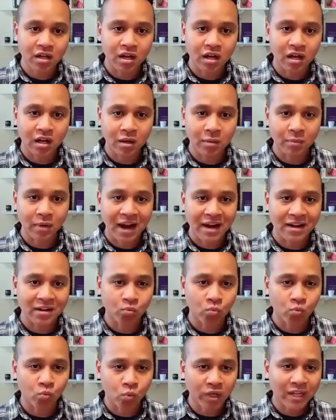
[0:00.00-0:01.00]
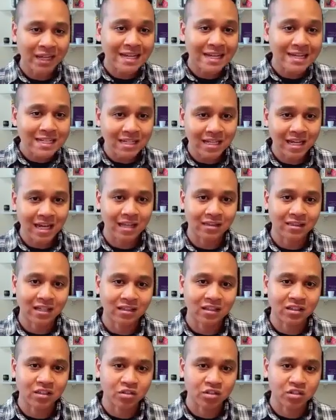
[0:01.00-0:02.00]
And it would indicate
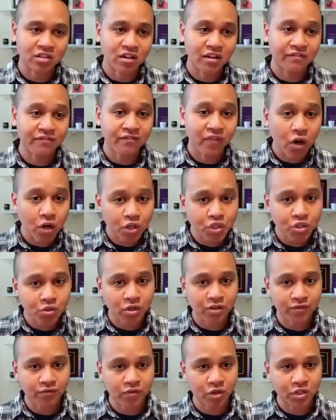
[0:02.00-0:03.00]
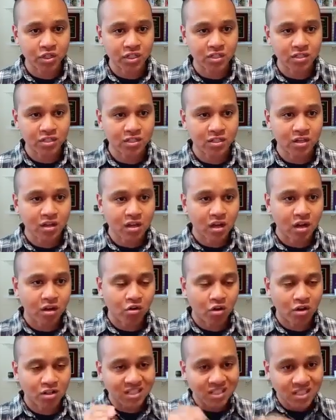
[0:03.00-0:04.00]
that there's a functional convergence
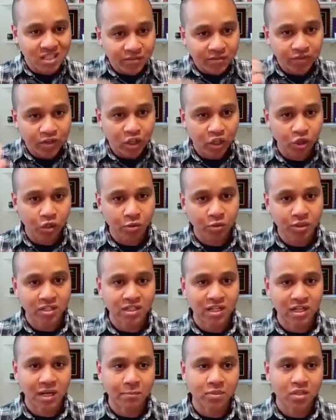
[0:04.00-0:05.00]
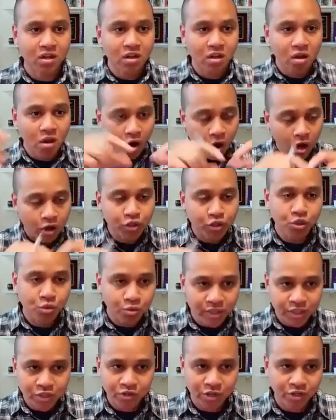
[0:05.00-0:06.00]
across different clonotypes onto
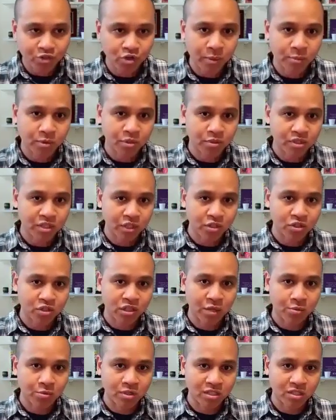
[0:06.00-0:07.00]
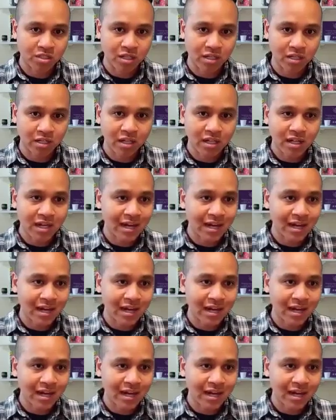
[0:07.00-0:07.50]
this transcriptional signature that we're seeing.